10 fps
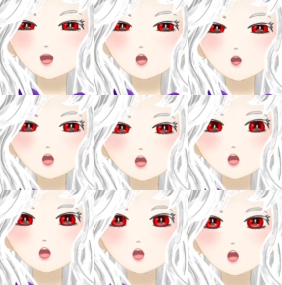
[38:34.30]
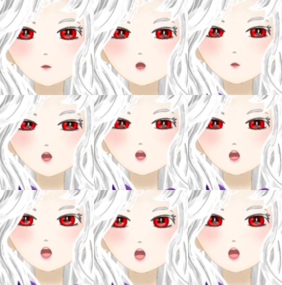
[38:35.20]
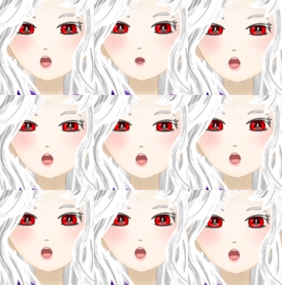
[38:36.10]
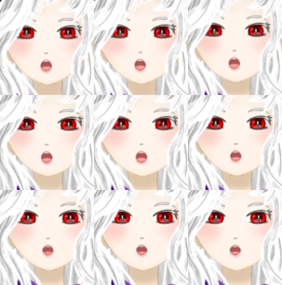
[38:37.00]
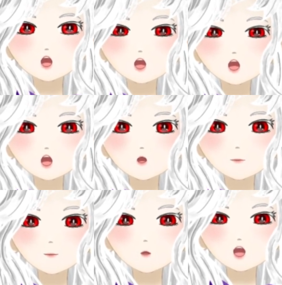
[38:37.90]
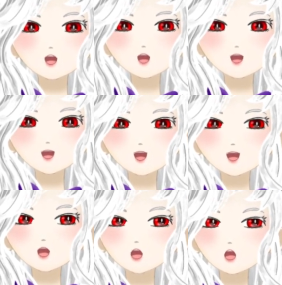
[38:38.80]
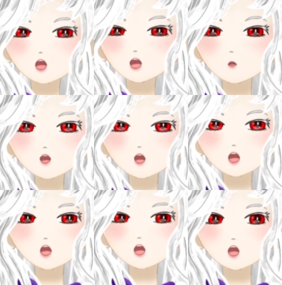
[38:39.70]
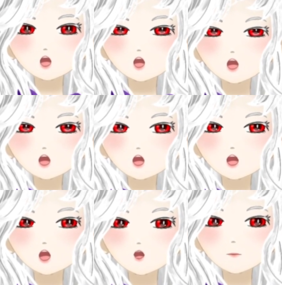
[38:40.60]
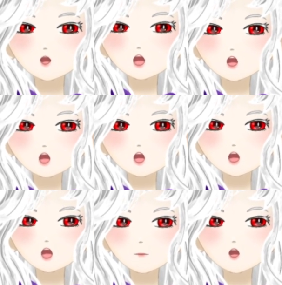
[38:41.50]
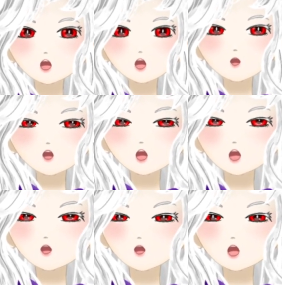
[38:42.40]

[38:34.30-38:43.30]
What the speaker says: I think a lot of people do that. But yeah, yeah. Reading music looks hard. It's magic. It makes no sense.